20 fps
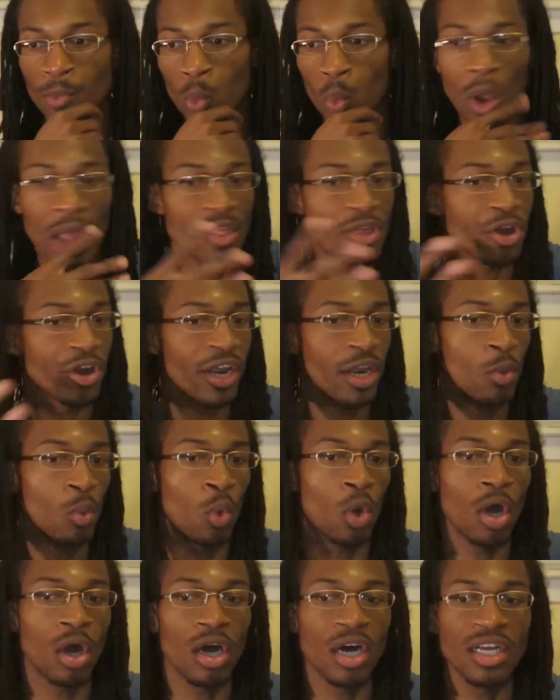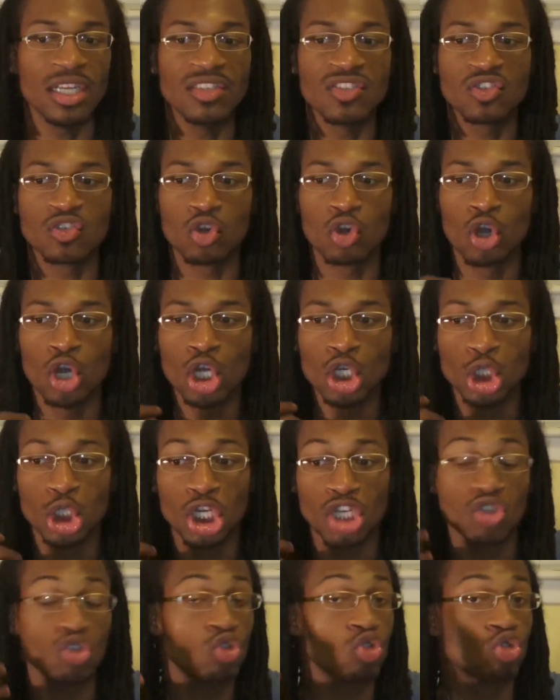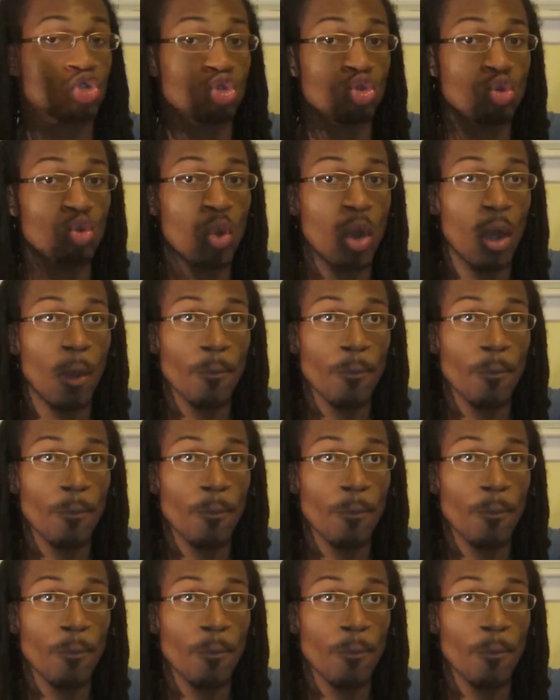Whether it was just through